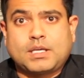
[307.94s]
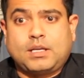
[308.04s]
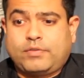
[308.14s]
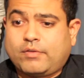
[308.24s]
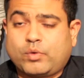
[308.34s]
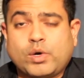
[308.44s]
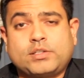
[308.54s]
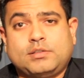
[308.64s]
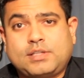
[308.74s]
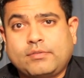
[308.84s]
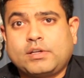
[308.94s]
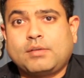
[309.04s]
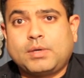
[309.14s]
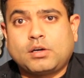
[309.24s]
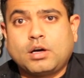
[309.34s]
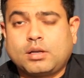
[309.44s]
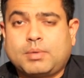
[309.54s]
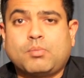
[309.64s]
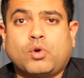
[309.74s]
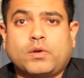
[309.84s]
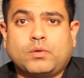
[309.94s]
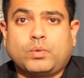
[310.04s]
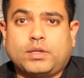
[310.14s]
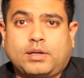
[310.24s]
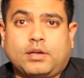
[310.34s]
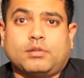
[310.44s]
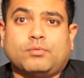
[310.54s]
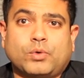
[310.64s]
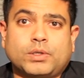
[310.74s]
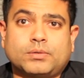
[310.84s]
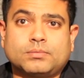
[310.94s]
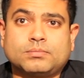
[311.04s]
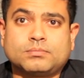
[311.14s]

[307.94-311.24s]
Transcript: and if you have any questions, definitely give me a call and I'd be more than willing to answer them for you.